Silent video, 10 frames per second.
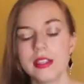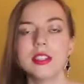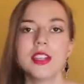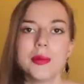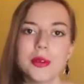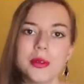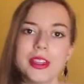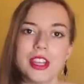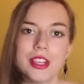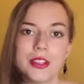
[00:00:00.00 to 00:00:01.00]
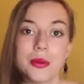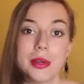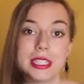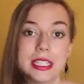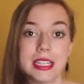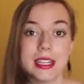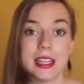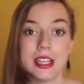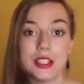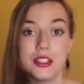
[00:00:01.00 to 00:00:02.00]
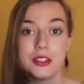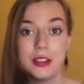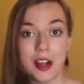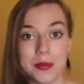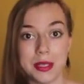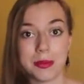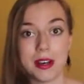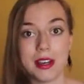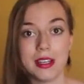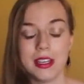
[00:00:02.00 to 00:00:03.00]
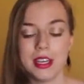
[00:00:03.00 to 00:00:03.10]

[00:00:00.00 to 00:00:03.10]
the number one thing you're going to need is your Omnipod.